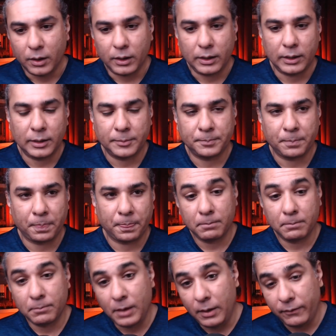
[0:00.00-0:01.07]
Um,
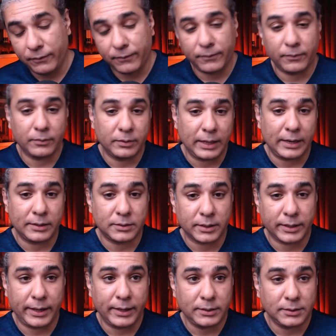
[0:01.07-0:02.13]
if that is the
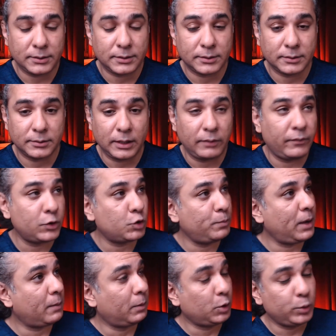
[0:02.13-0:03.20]
case, then we should be
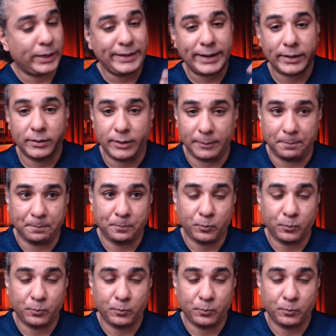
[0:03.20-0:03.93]
able to detect them.